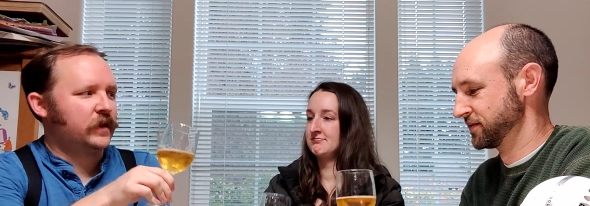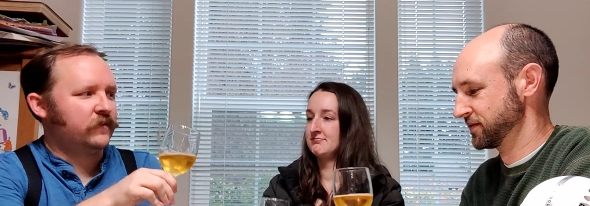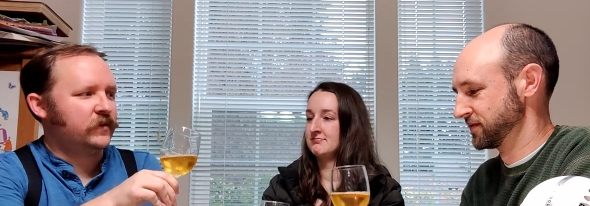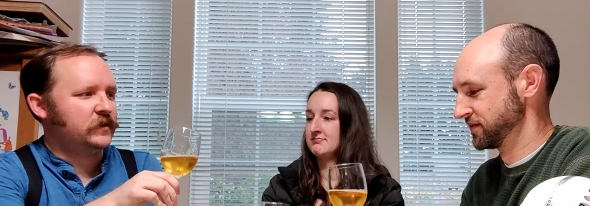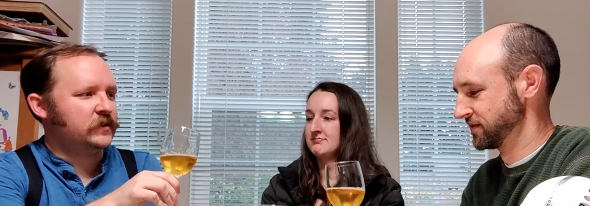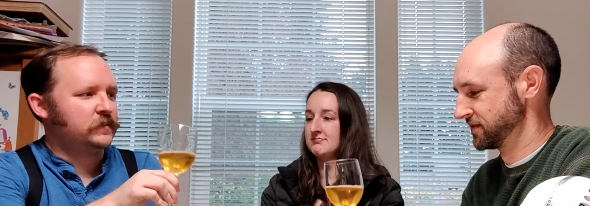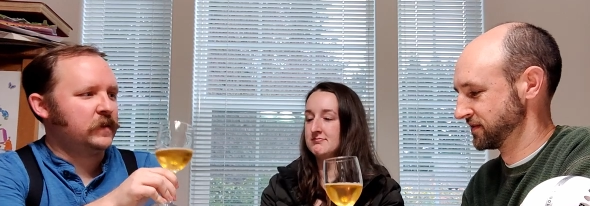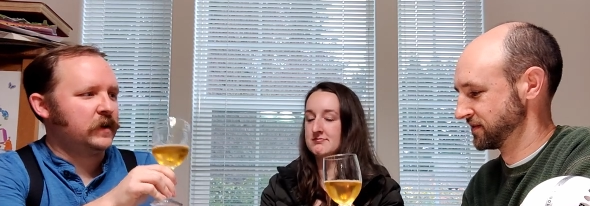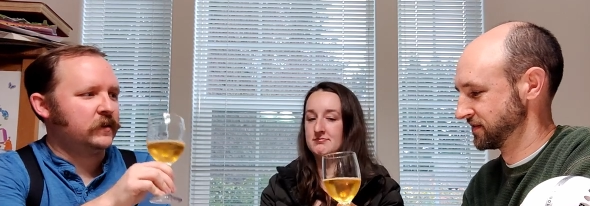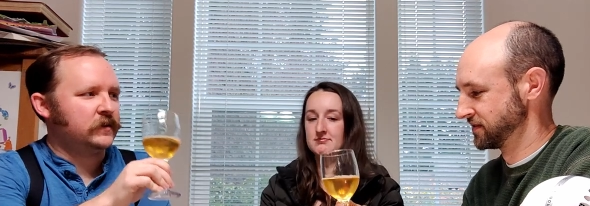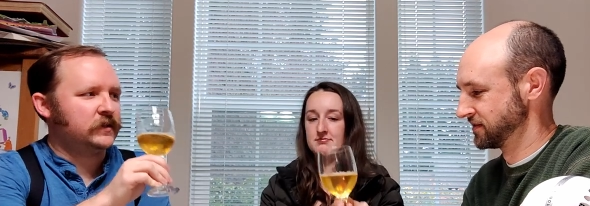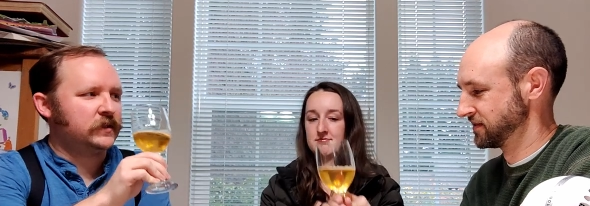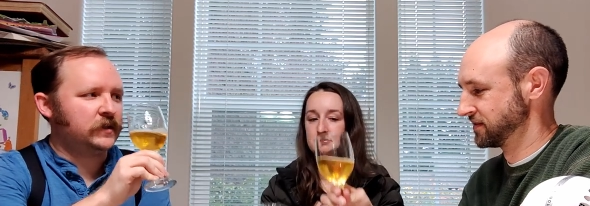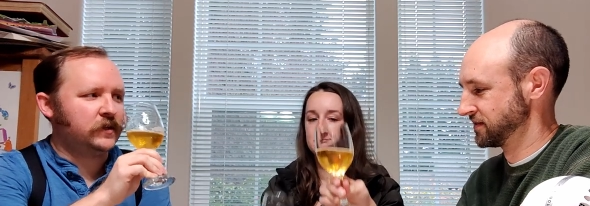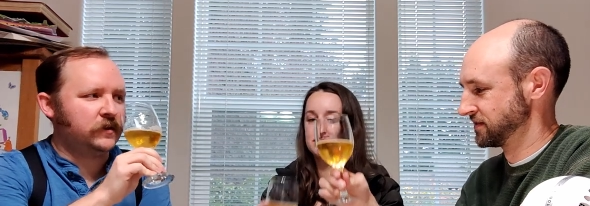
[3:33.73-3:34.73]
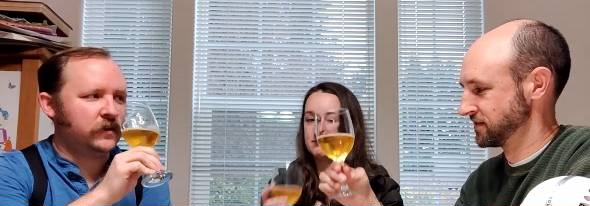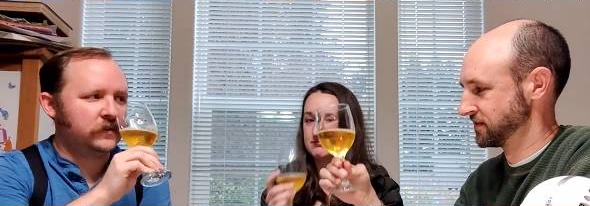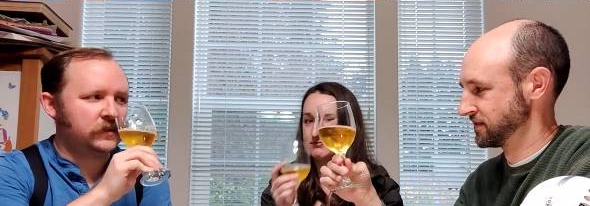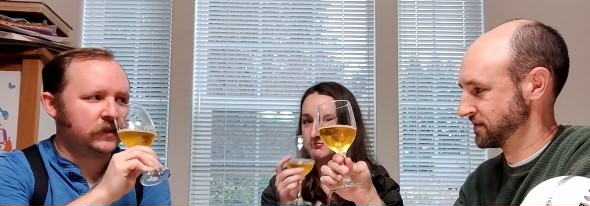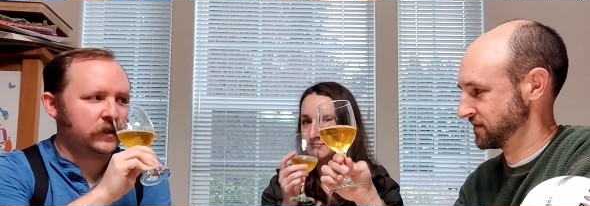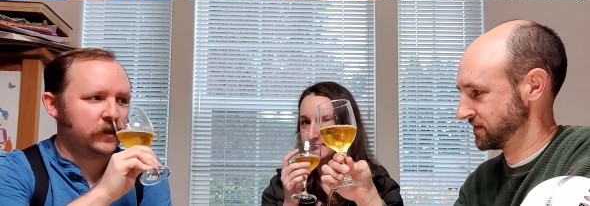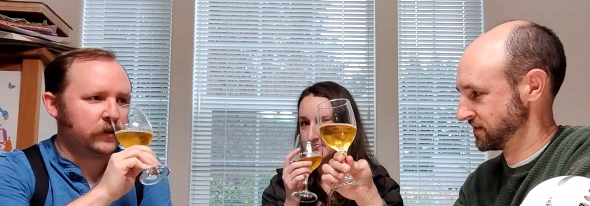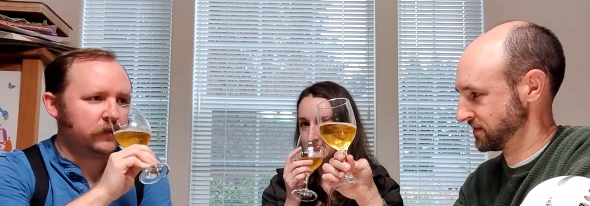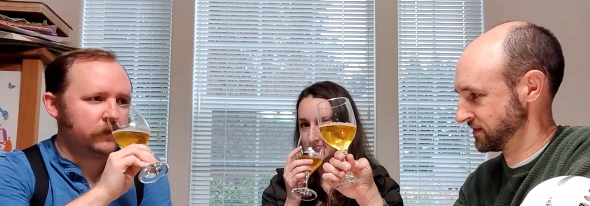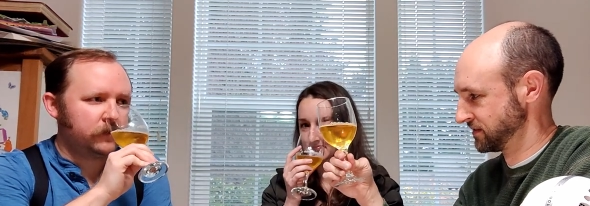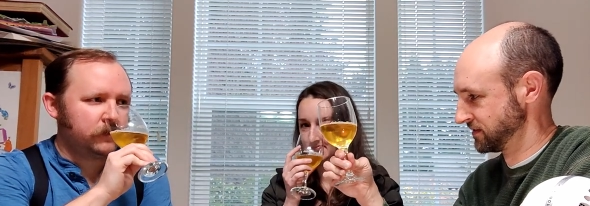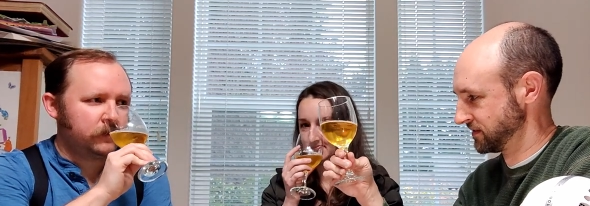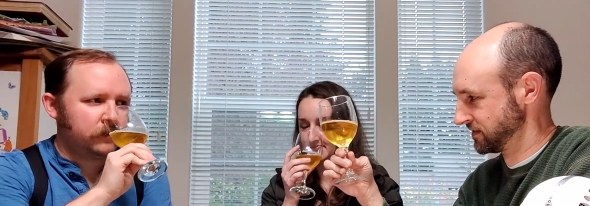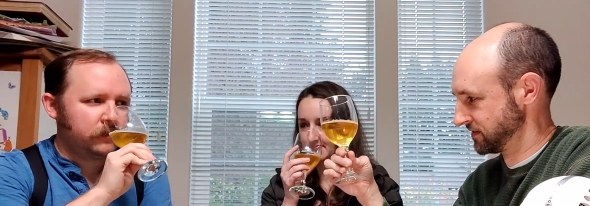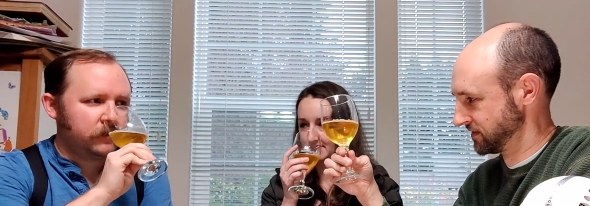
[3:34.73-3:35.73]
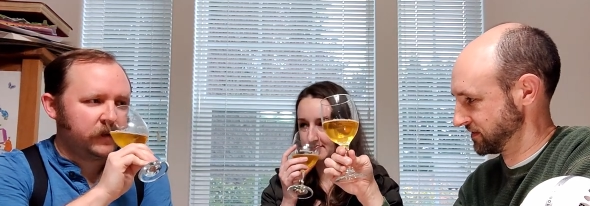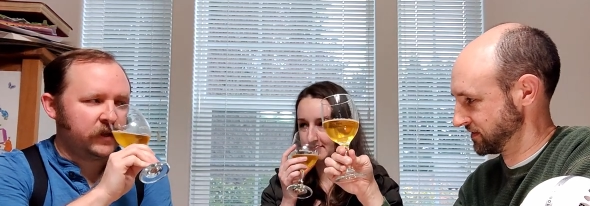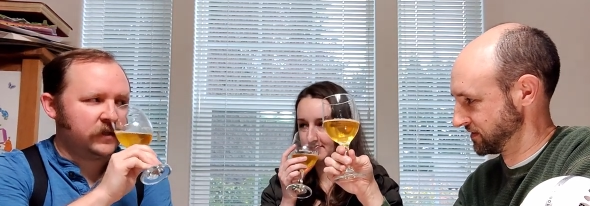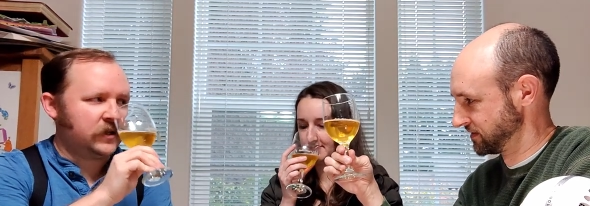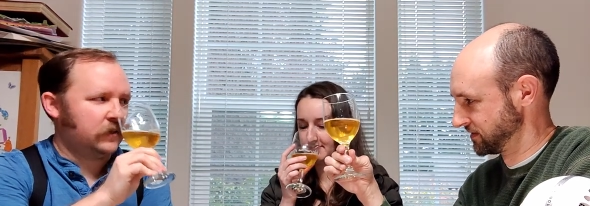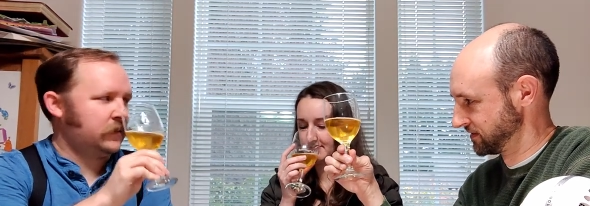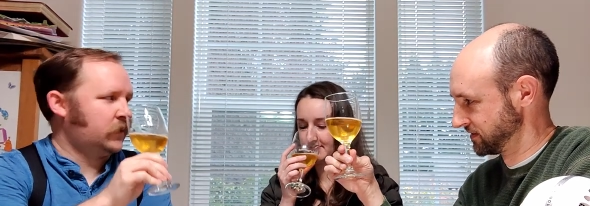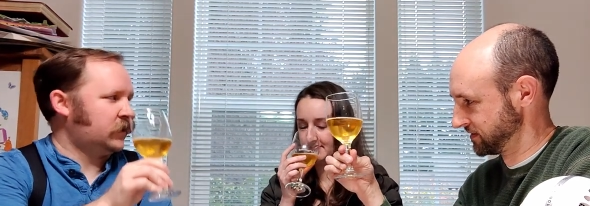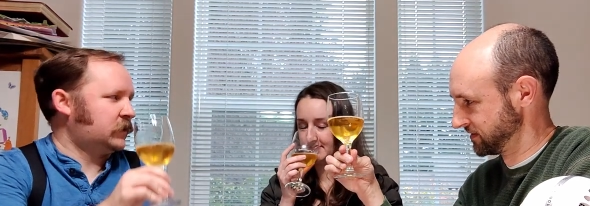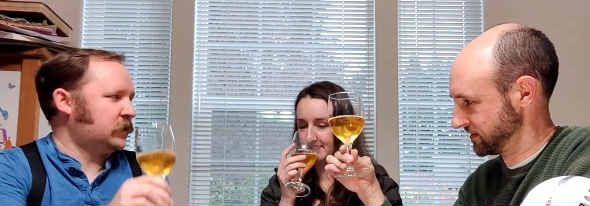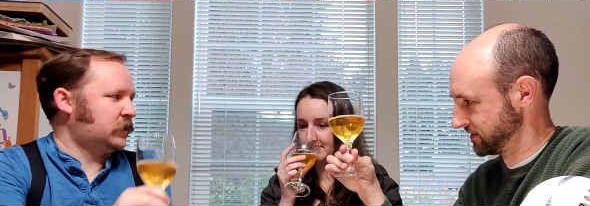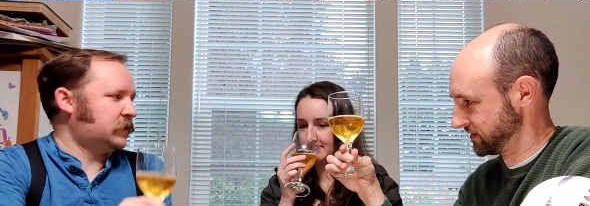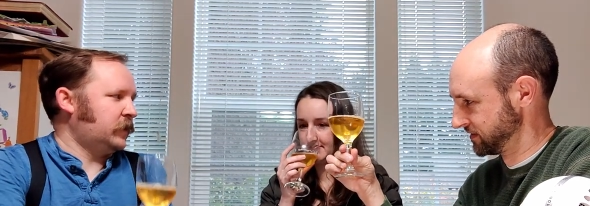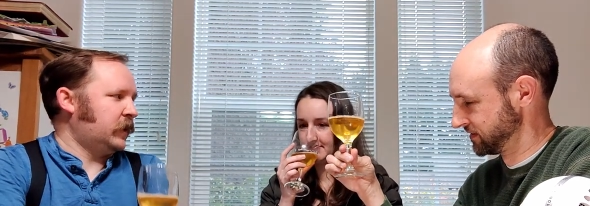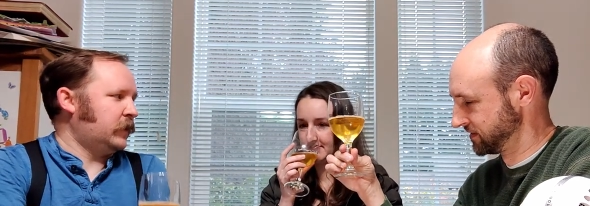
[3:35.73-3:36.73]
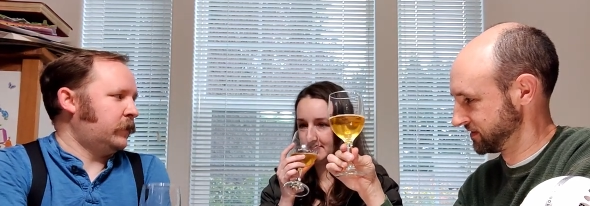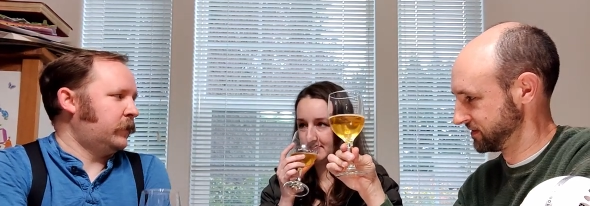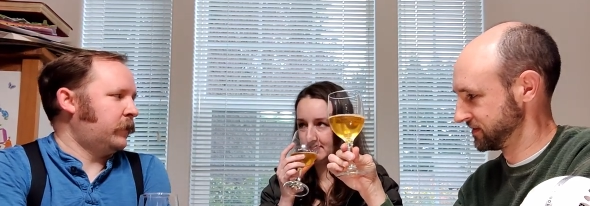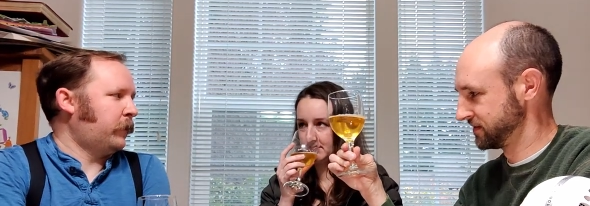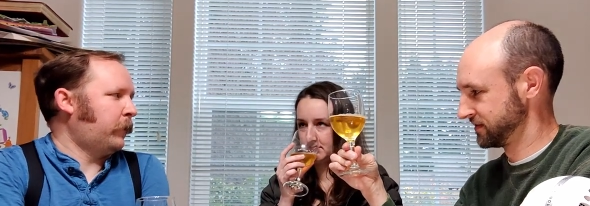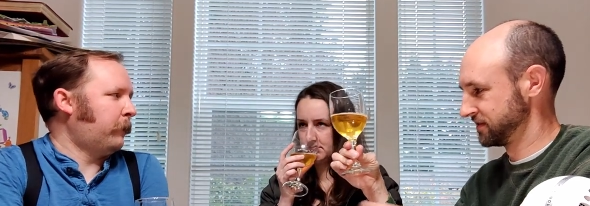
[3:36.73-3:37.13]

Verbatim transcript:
Speaker 1: Give it a smell. Stick your nose in there and tell me what you smell.